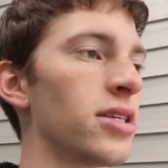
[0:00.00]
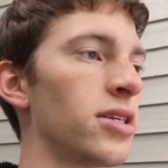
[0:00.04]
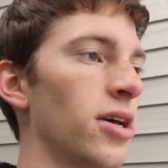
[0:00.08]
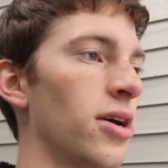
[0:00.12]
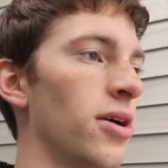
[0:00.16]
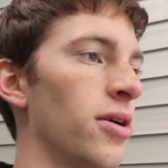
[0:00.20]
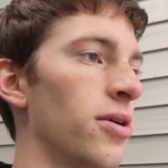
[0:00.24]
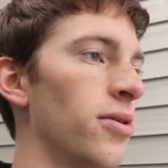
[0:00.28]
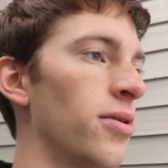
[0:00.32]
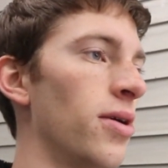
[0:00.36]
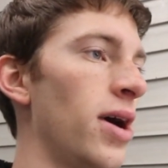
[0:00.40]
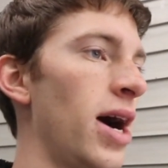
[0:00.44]

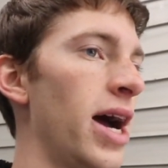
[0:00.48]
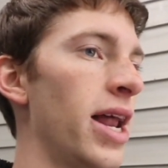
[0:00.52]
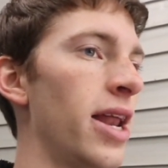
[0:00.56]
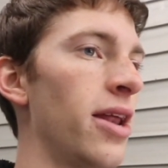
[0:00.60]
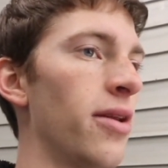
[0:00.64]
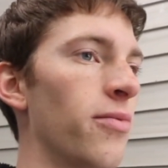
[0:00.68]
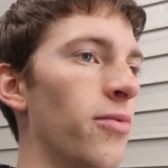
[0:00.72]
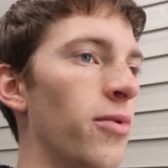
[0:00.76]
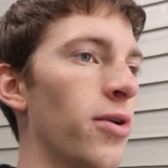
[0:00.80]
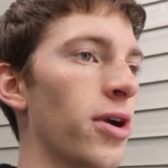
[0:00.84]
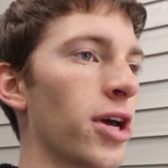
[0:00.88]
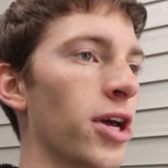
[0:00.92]
so I
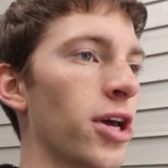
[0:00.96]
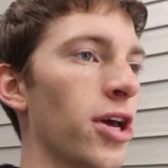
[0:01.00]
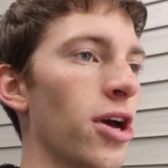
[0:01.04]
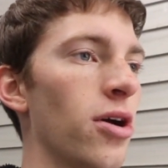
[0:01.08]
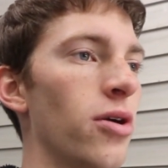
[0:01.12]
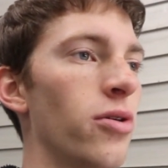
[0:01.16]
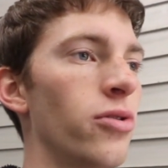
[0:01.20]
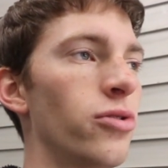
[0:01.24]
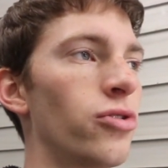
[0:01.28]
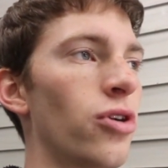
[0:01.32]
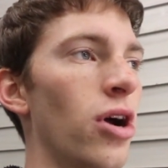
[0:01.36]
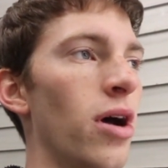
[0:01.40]
didn't want to
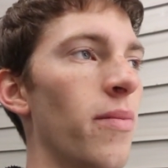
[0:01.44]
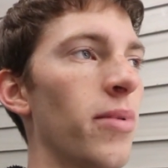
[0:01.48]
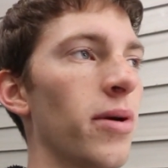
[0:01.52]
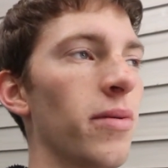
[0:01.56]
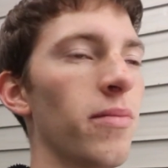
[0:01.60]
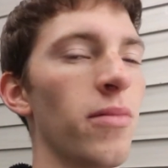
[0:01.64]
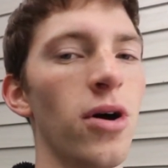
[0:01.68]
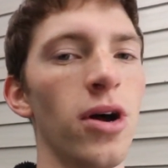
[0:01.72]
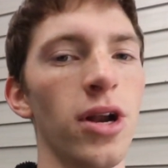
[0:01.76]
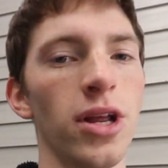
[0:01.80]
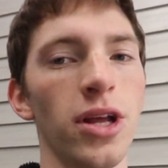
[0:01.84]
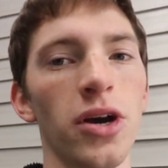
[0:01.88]
go
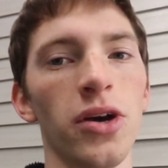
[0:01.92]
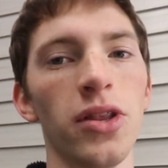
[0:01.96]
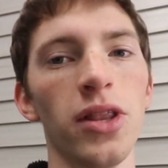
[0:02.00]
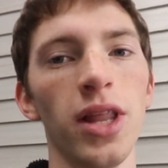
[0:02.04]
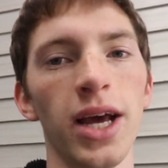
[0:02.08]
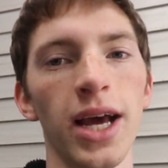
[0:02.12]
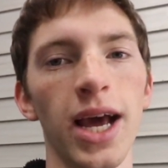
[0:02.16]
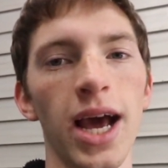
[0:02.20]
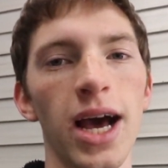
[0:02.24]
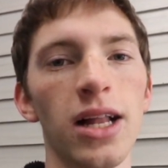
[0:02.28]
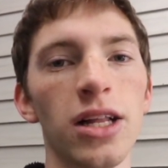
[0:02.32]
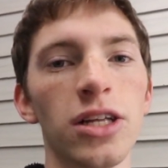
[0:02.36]
dropping money on
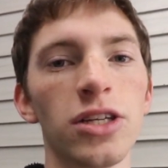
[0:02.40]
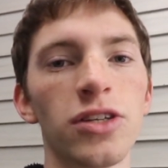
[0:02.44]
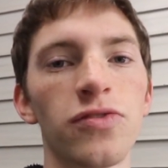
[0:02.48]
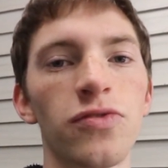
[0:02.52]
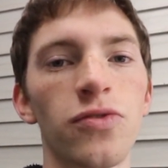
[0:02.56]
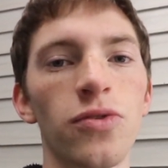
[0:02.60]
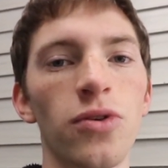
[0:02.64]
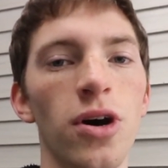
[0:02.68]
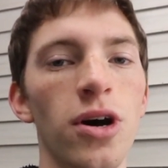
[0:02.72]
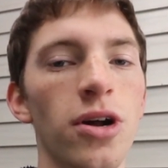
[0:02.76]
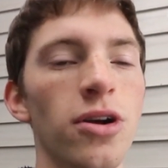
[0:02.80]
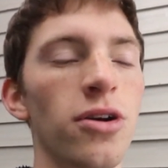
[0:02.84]
like
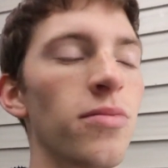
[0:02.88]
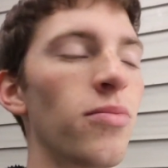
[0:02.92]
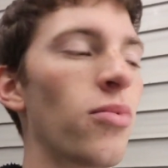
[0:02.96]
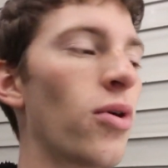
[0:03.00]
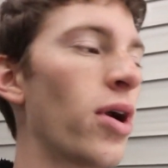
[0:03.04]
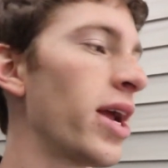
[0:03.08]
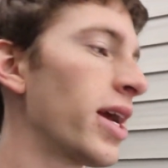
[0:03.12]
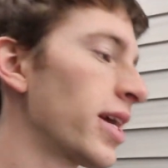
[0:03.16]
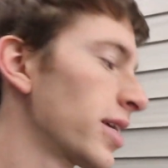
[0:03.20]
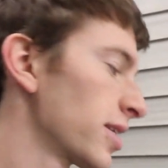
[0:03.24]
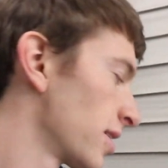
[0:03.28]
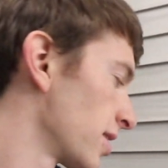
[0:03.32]
LS400
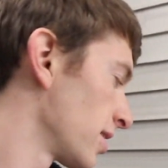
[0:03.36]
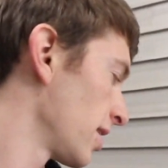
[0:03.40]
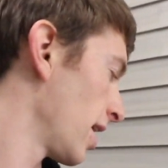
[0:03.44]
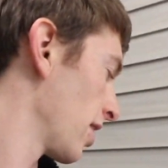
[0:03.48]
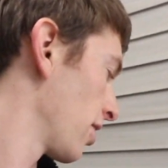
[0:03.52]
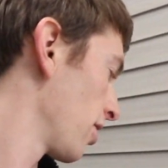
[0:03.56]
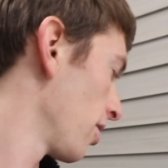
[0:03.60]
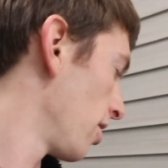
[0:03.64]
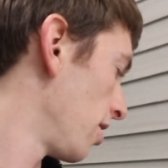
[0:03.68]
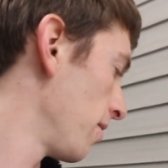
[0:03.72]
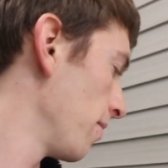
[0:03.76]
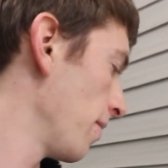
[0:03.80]
brakes, because I
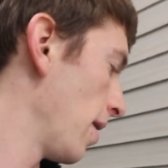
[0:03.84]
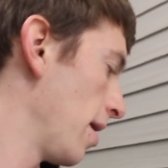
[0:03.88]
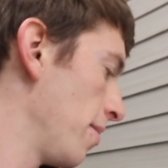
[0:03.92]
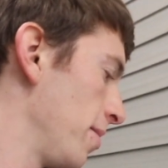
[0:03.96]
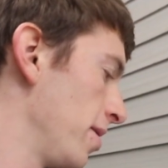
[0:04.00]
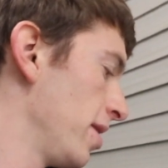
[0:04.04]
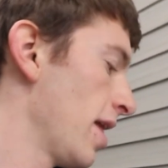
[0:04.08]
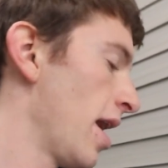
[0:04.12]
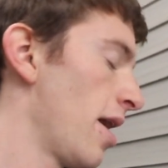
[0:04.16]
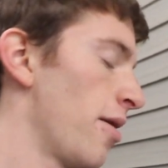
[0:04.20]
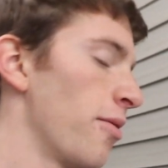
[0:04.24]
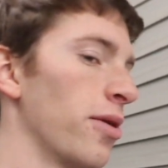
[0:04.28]
thought
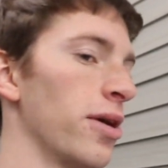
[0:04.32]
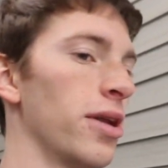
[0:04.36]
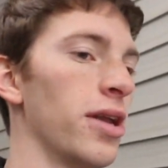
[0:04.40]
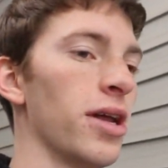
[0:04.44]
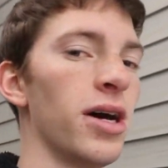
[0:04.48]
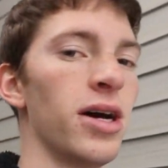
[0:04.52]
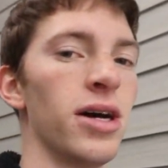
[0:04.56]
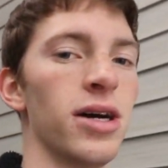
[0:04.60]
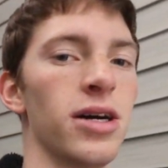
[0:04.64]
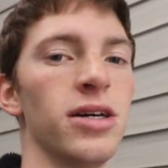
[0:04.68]
maybe that would